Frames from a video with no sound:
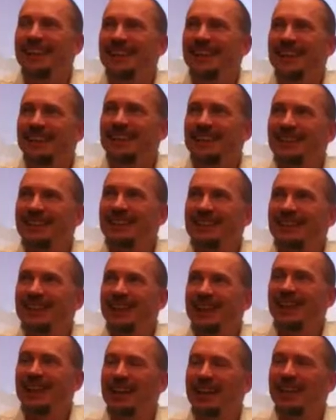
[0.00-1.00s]

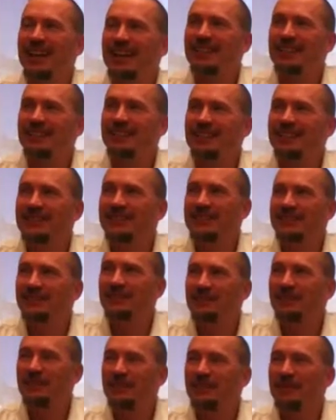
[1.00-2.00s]
I think
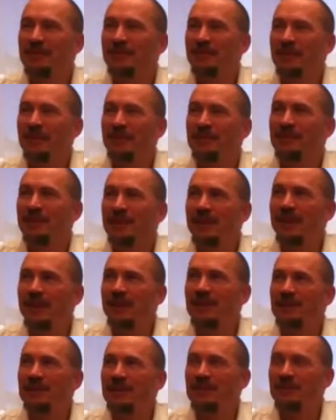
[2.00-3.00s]
probably a
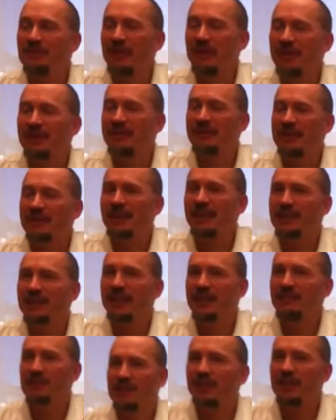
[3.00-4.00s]
lot of the advice that I
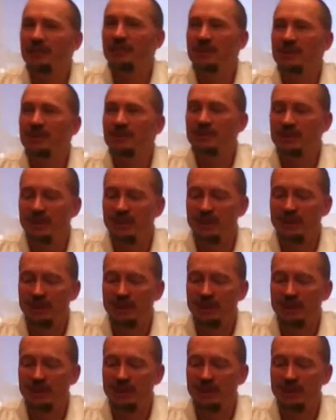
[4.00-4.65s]
gave them is,